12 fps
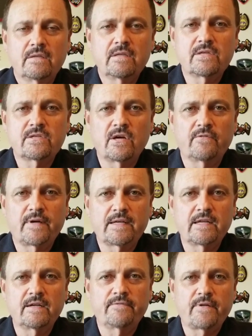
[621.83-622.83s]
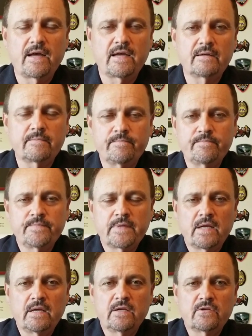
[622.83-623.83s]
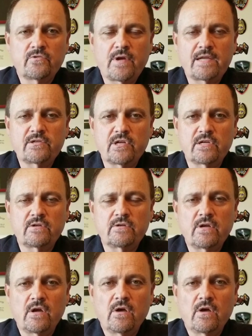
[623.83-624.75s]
these self-identifying transgenders,